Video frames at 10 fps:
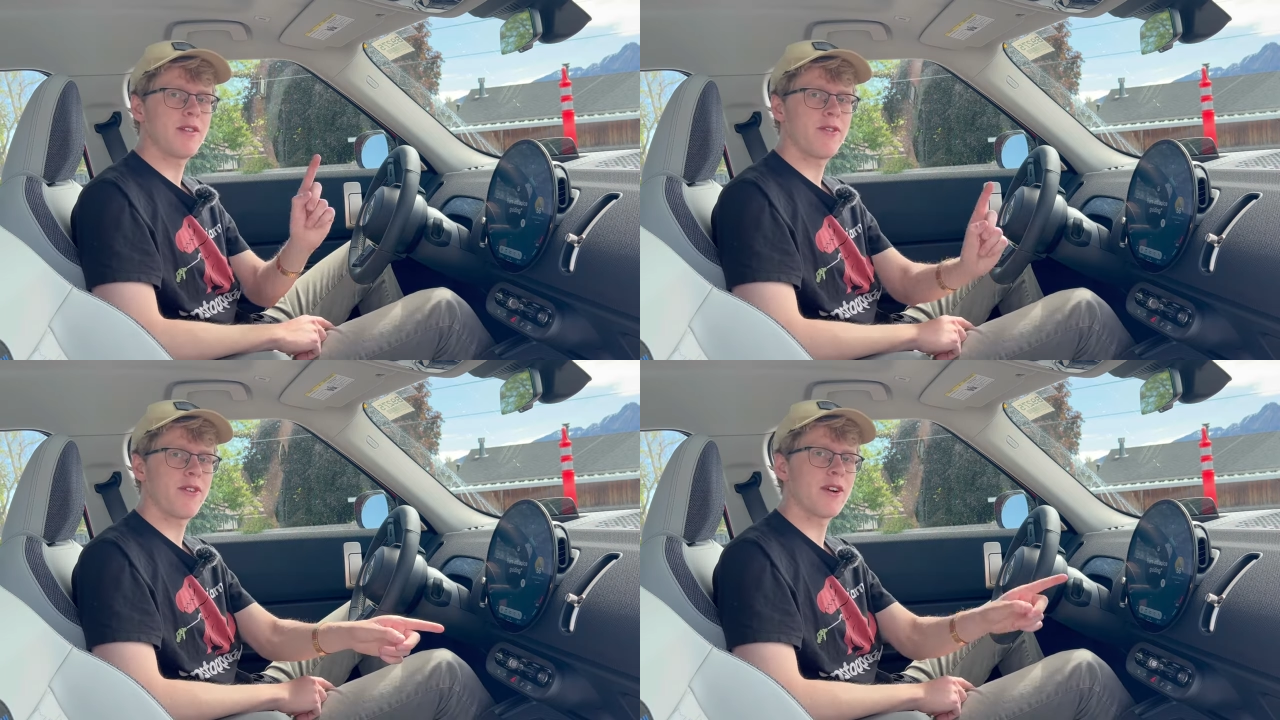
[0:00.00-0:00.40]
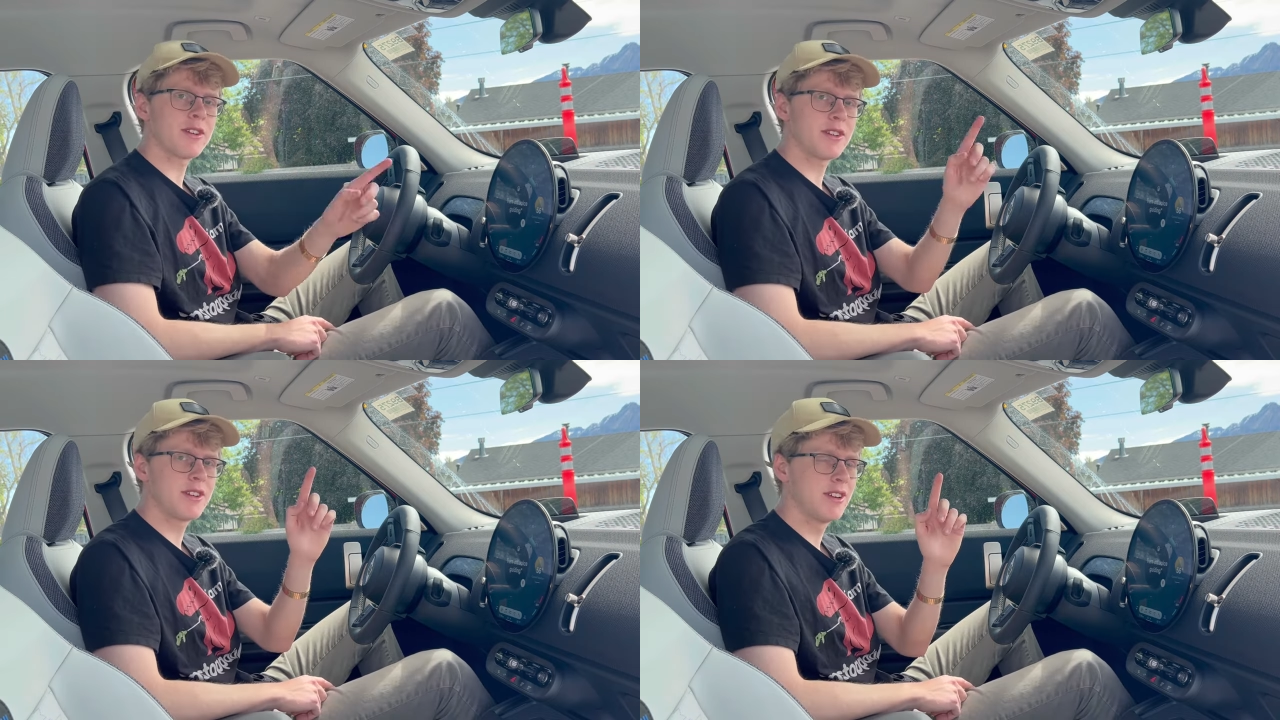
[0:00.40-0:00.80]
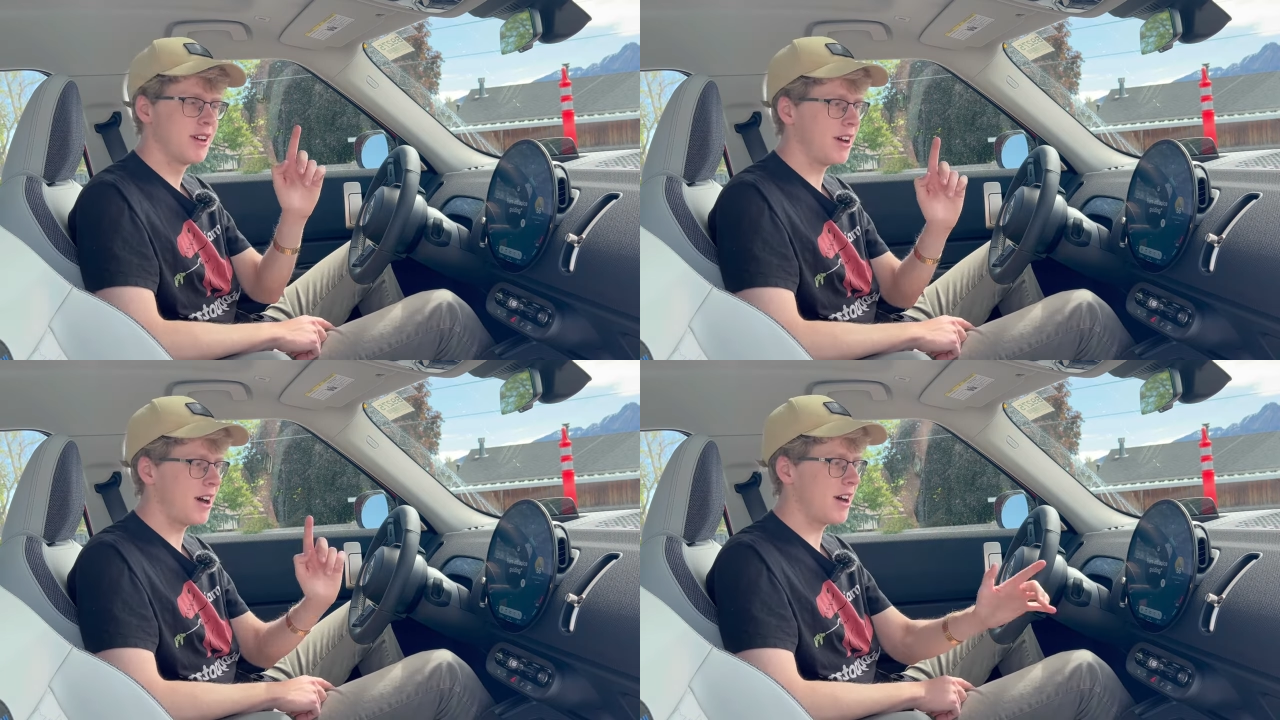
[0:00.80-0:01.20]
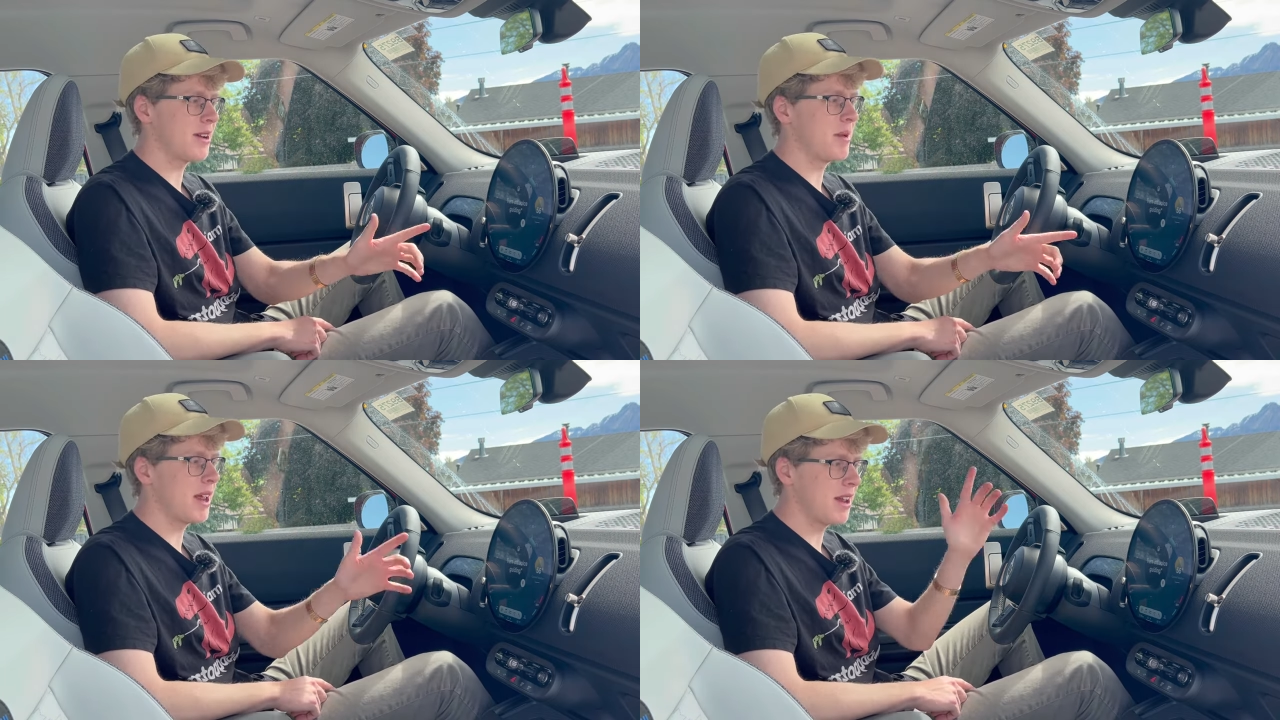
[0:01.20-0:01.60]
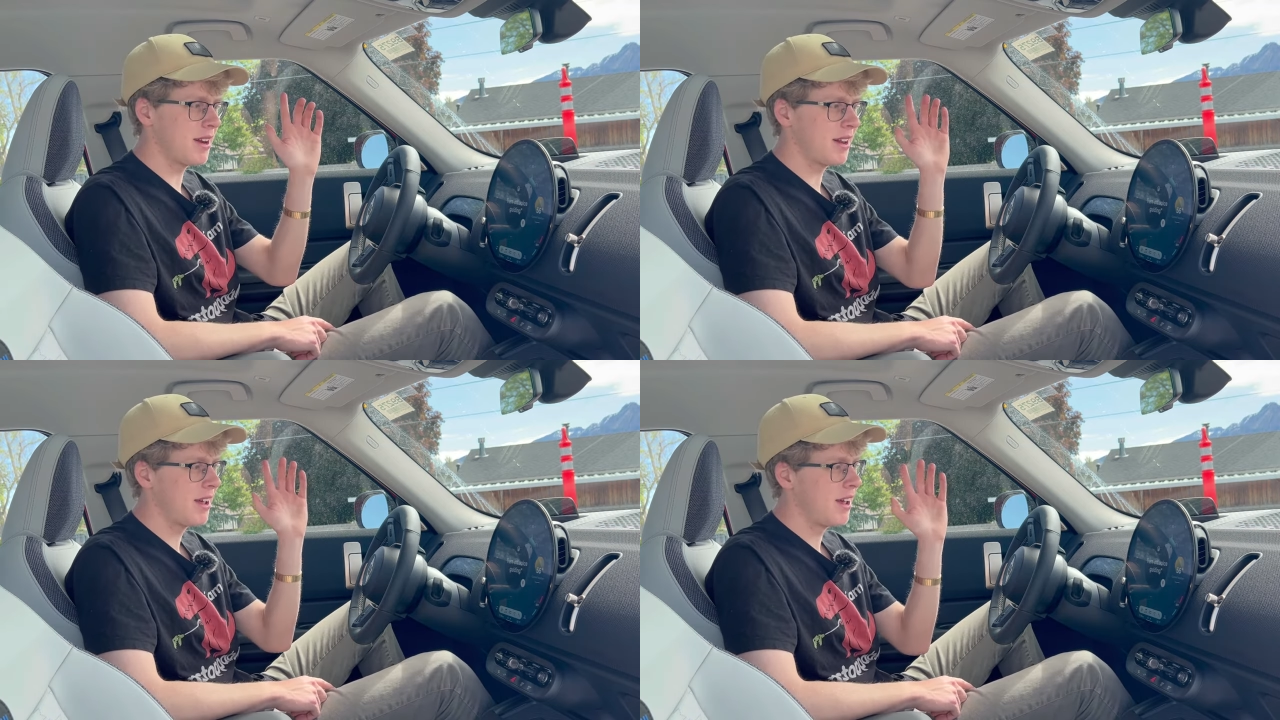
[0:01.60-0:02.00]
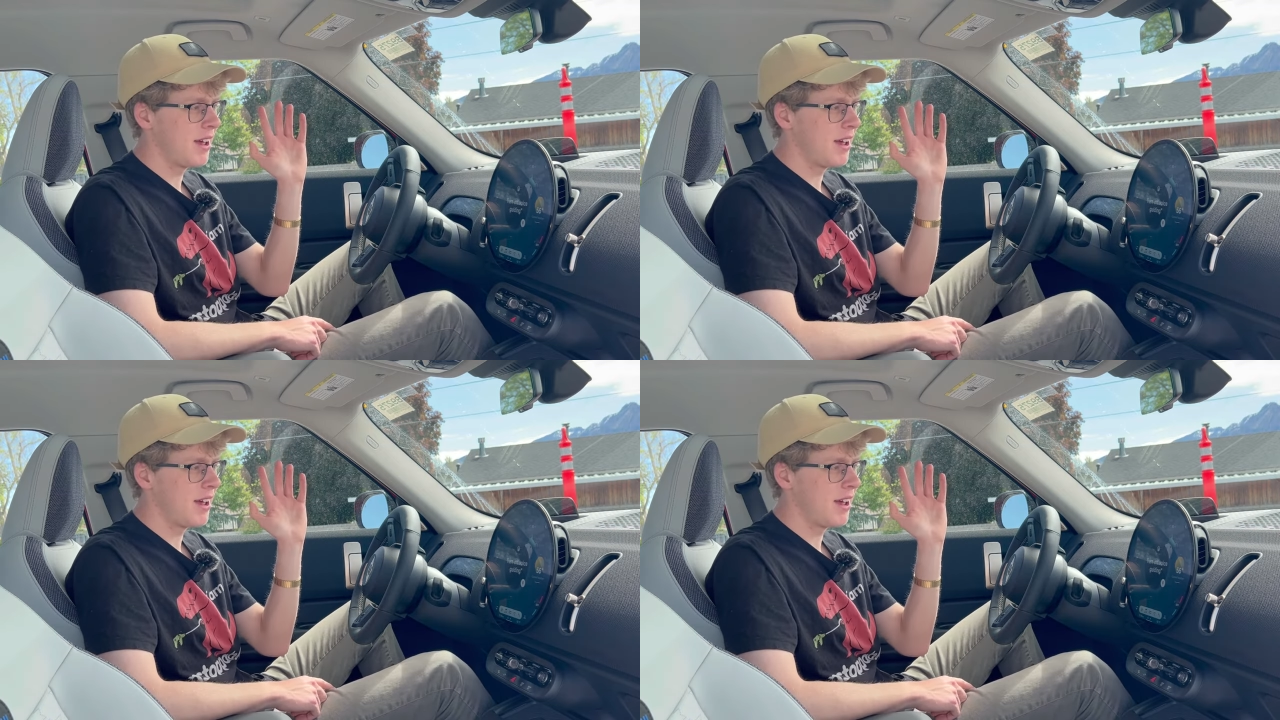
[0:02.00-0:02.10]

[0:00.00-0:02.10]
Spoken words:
first automated